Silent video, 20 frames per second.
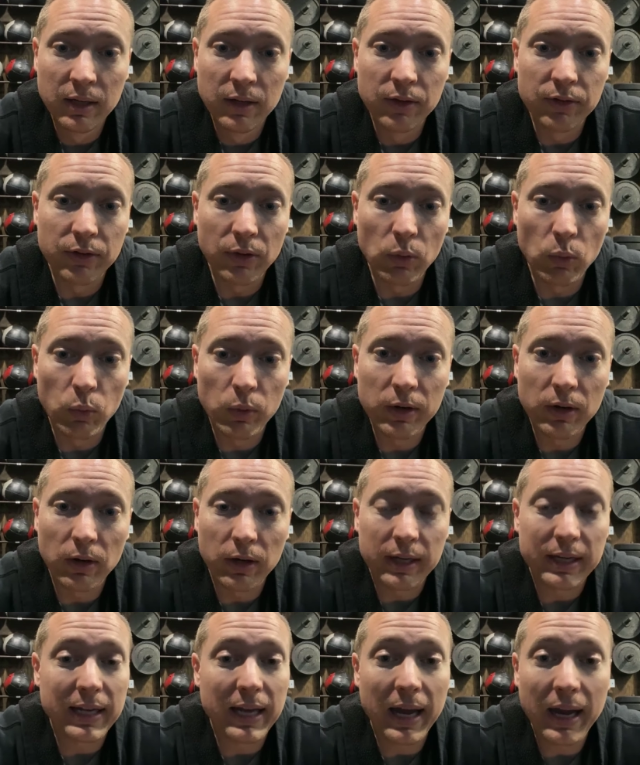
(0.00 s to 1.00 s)
So we are
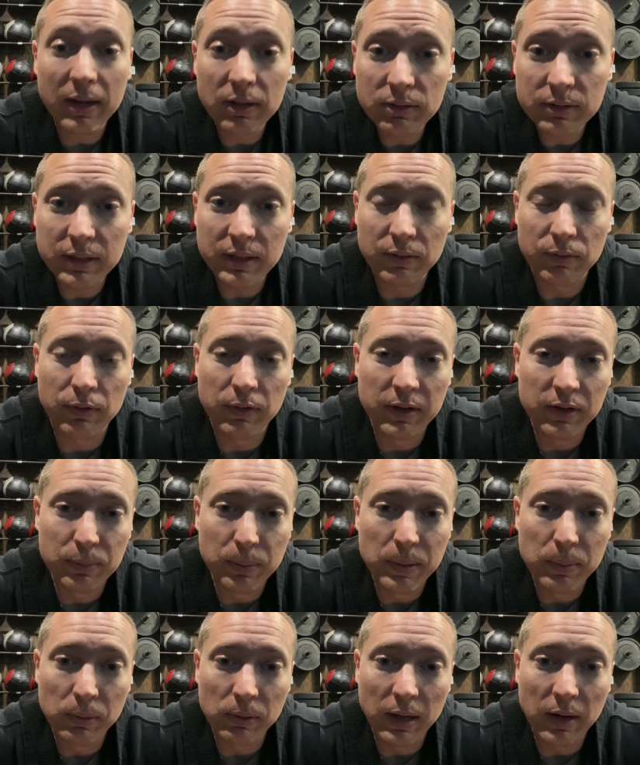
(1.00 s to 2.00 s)
killing it for these
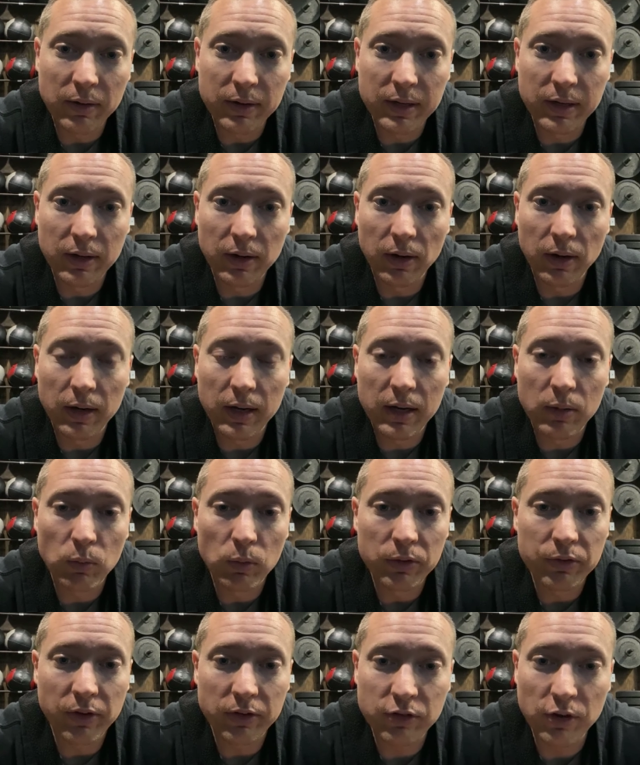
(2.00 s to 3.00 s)
people out here, and
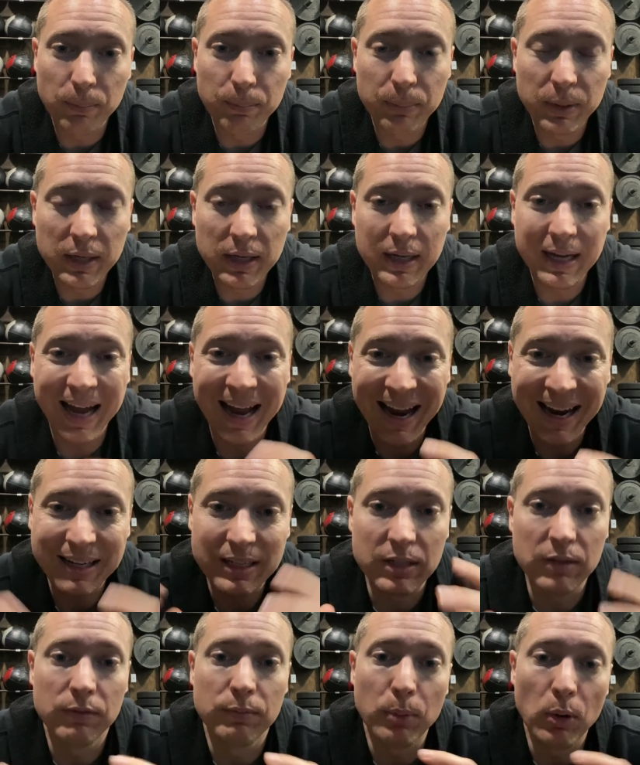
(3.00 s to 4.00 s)
we're such a big
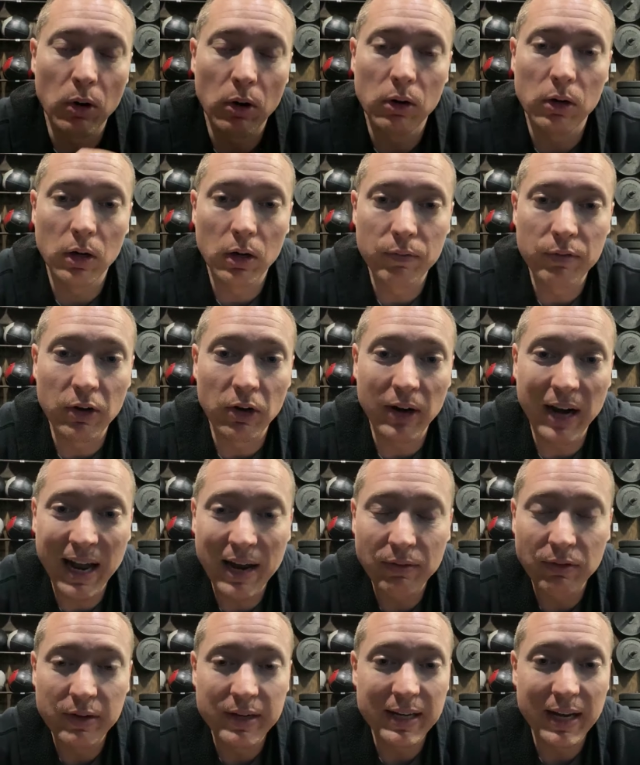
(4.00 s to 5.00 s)
active part of their
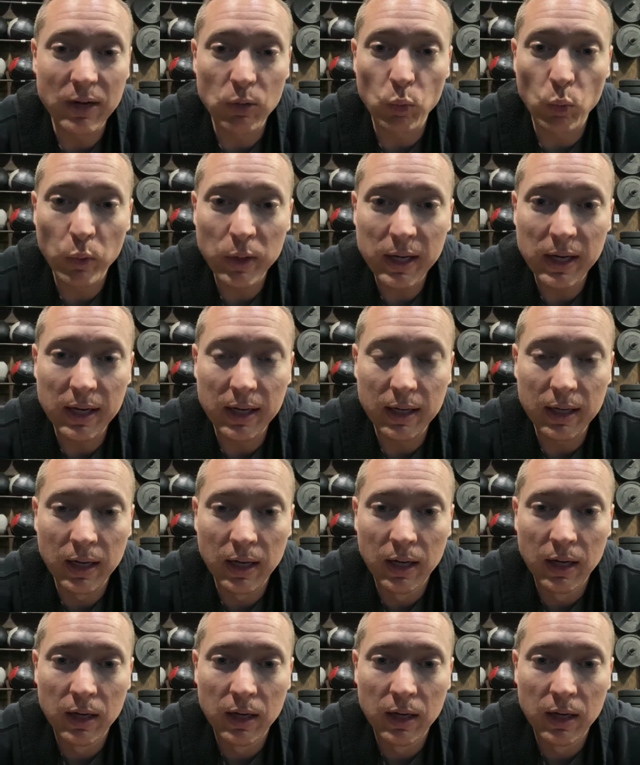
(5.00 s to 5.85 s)
everyday week.